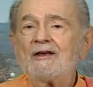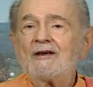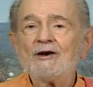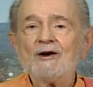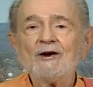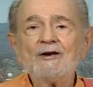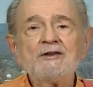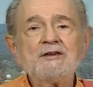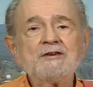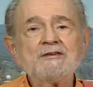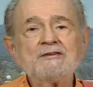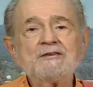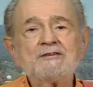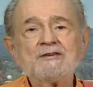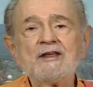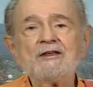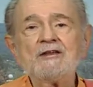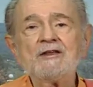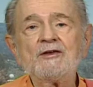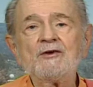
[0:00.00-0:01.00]
God isn't
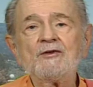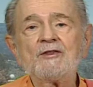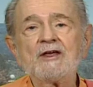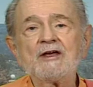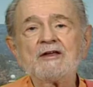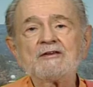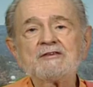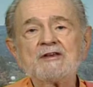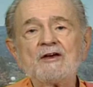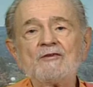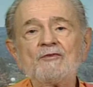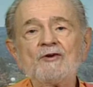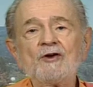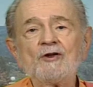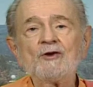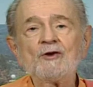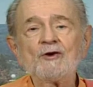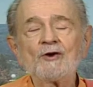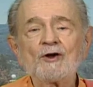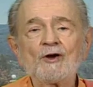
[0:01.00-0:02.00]
sending you that
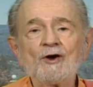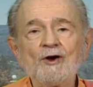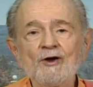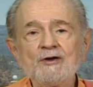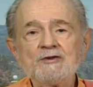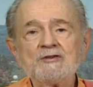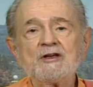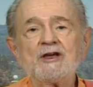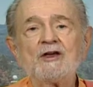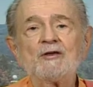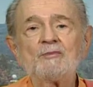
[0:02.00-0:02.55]
suffering. You're causing